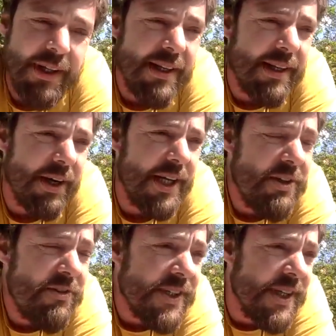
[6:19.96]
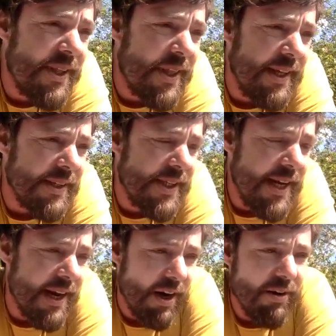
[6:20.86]
Now, the interesting thing is
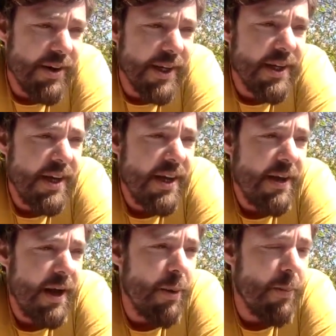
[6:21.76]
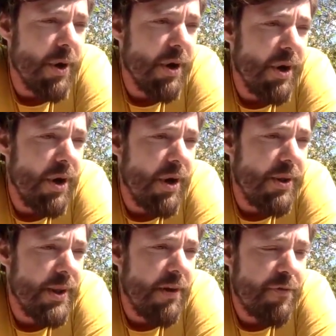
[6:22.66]
there that,
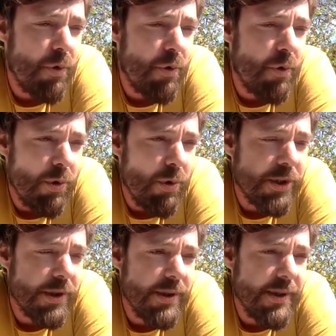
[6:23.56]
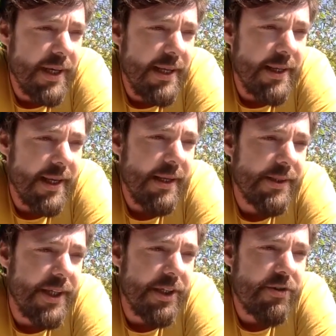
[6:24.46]
of course, in the Netherlands,
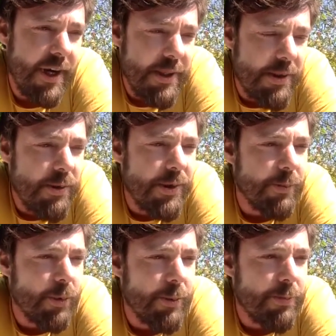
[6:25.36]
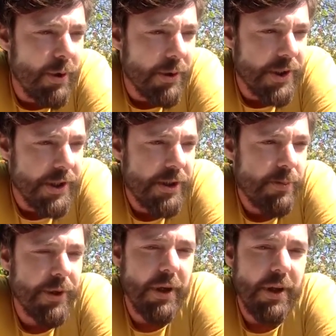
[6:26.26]
they try to do that with
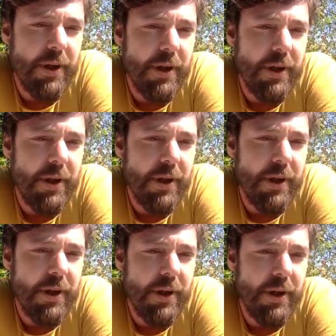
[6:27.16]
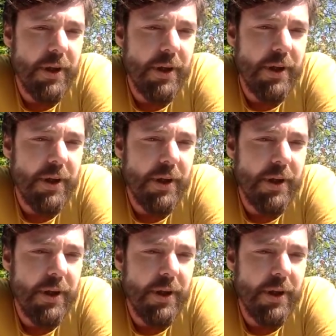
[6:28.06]
policies, but a lot of the times it becomes
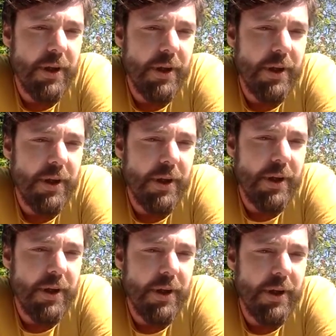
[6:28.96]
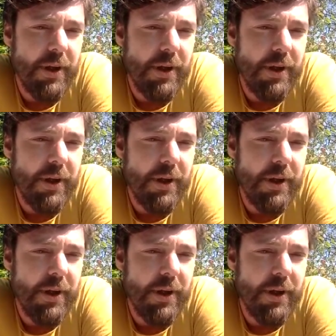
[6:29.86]
the